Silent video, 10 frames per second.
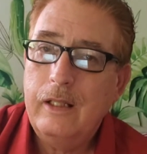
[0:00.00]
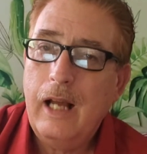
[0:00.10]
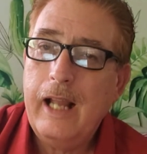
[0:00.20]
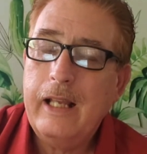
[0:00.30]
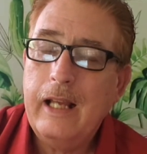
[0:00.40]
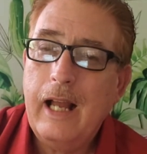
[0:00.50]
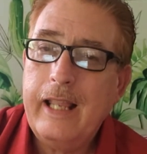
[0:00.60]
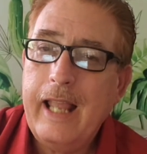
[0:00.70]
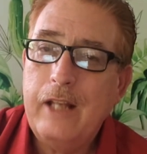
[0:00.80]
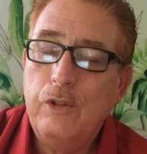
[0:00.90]
I
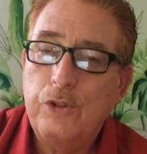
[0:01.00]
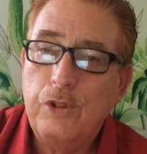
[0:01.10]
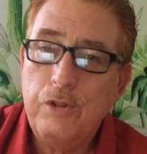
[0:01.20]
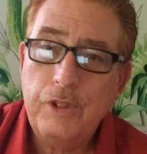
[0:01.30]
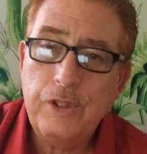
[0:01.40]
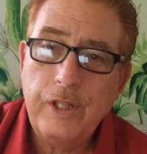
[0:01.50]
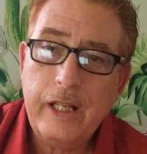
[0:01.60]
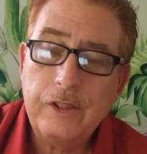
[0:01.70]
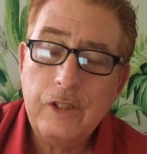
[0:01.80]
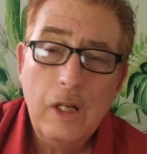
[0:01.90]
can't do surgeries and
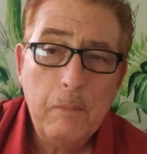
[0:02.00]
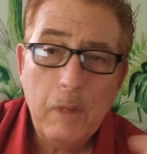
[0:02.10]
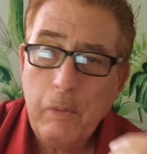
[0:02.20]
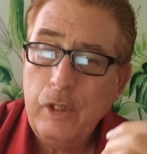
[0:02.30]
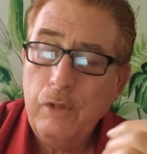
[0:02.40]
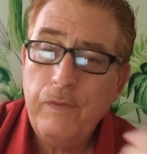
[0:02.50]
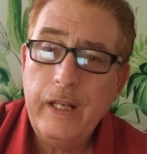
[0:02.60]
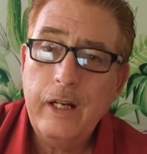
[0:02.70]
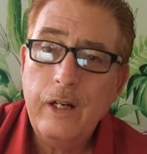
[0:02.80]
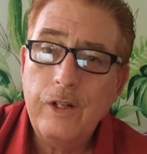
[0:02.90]
things, but we do
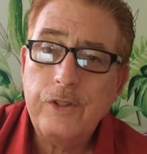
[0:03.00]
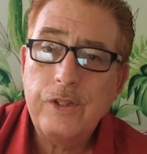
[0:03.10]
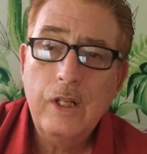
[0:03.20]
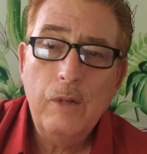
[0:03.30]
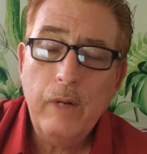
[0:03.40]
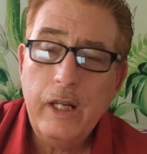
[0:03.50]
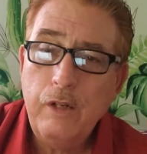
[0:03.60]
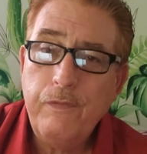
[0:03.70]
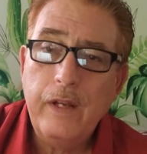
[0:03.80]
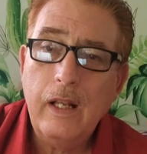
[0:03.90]
veneers, we can
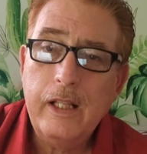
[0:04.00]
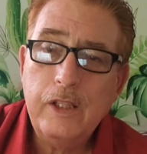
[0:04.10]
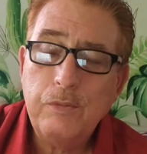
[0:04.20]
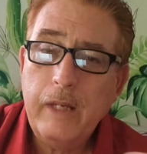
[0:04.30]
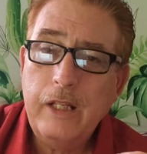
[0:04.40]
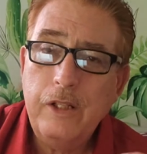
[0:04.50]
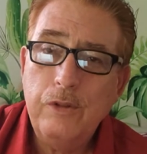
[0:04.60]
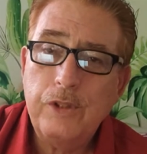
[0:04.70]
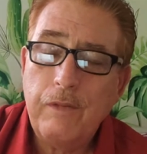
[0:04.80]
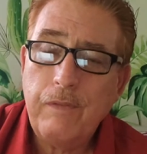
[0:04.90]
do fillings, we can do
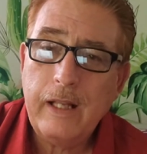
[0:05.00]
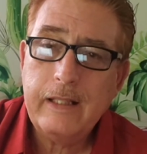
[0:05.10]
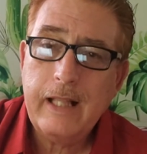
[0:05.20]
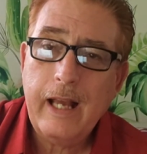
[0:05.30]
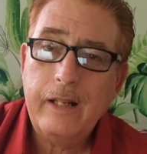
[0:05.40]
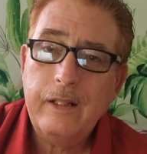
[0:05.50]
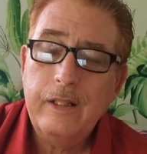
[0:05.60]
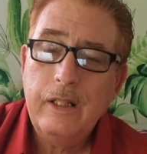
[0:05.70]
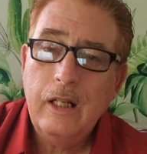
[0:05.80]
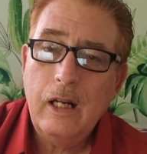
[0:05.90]
stuff like that.
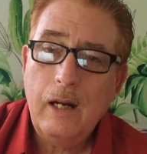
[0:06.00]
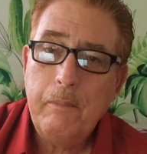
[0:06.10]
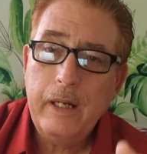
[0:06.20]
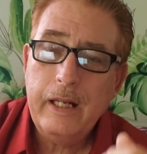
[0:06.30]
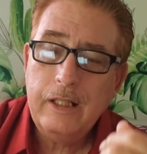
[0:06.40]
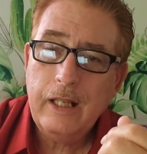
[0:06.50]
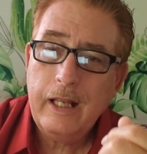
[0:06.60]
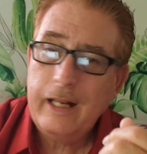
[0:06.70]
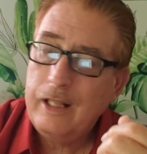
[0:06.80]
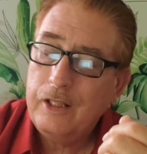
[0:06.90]

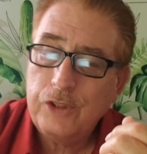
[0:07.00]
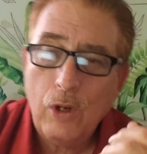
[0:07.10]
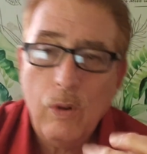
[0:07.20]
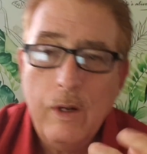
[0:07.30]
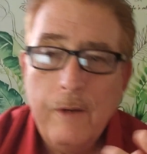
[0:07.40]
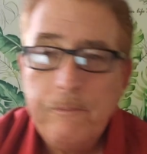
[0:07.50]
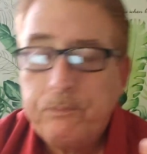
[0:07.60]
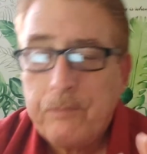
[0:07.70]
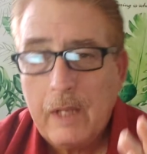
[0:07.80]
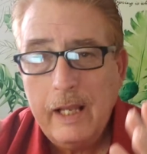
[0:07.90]
So
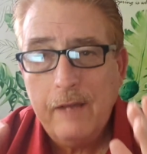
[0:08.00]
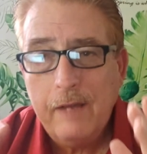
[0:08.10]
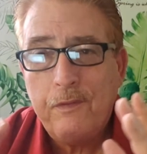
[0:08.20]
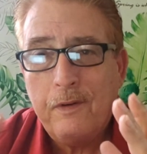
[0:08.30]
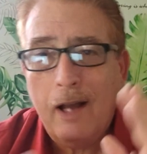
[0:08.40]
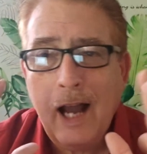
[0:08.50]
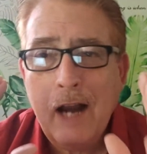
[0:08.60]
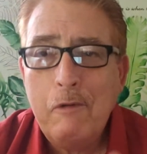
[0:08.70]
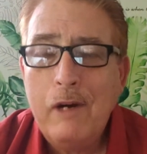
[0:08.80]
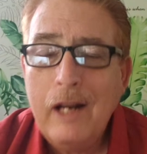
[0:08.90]
if I
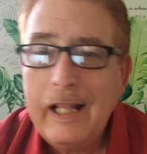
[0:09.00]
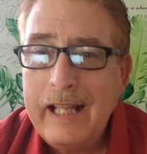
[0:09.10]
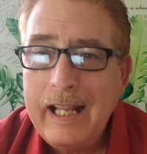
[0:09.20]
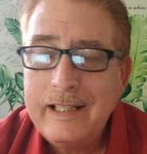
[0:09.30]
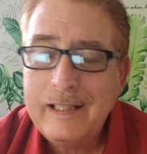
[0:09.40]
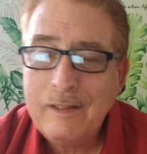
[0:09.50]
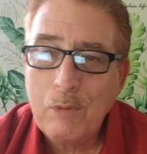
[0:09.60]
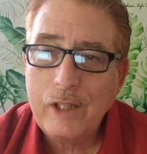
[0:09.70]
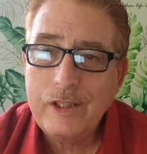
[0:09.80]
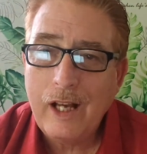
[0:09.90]
really need
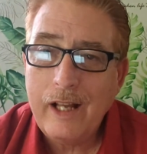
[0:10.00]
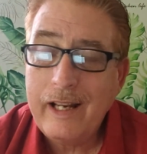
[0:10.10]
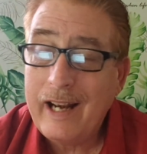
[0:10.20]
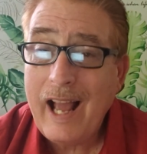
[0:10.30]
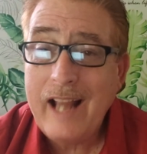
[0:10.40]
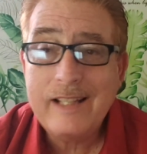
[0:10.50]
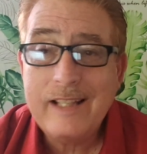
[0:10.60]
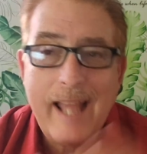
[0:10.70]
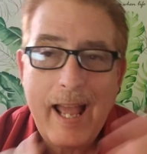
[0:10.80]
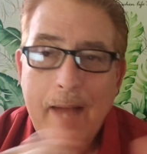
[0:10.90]
work done and I
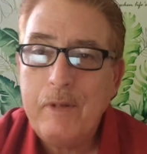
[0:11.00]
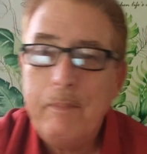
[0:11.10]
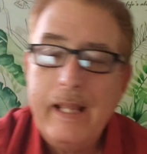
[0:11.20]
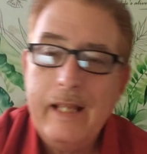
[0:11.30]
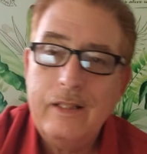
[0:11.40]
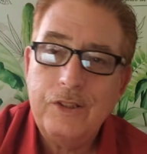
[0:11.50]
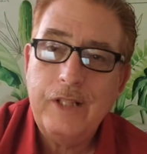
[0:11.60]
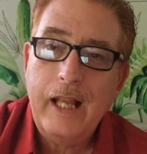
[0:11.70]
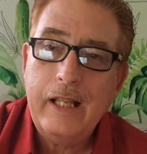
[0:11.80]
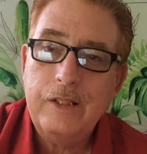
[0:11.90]
just happen to be in the
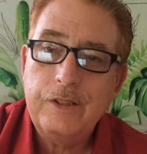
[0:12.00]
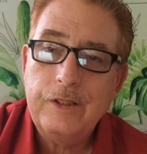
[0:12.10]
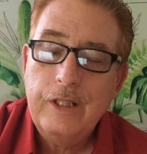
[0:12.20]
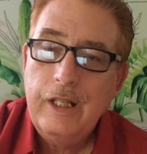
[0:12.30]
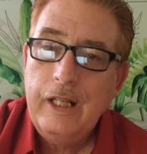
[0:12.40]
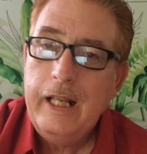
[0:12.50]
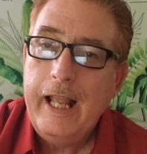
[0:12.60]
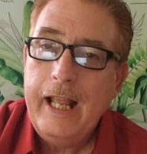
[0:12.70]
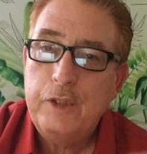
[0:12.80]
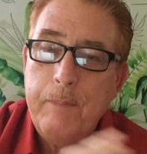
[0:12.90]
States,
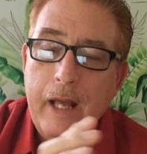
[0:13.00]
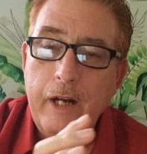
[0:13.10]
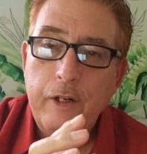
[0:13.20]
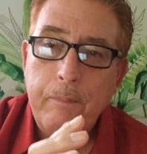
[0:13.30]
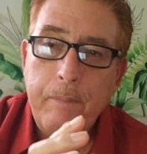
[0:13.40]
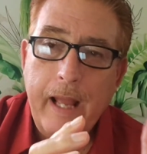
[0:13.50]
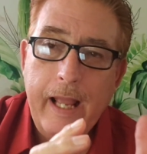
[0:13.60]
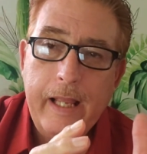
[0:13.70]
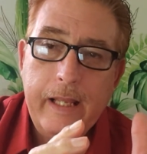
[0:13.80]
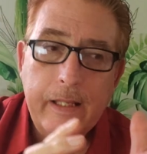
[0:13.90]
it's better to
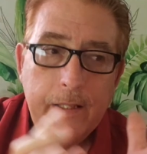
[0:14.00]
pay